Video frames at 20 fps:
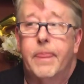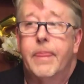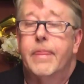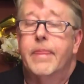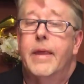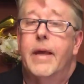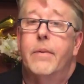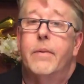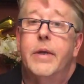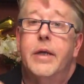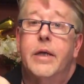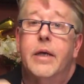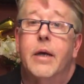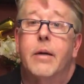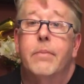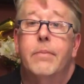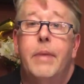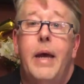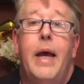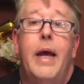Then when you
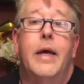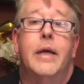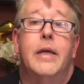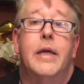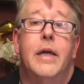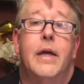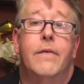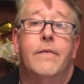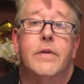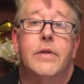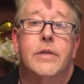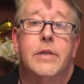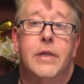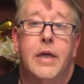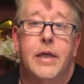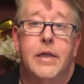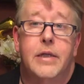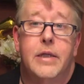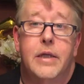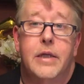come back, you have to
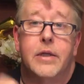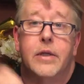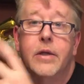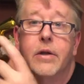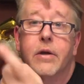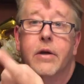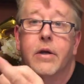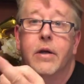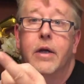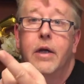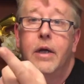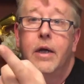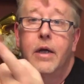send in your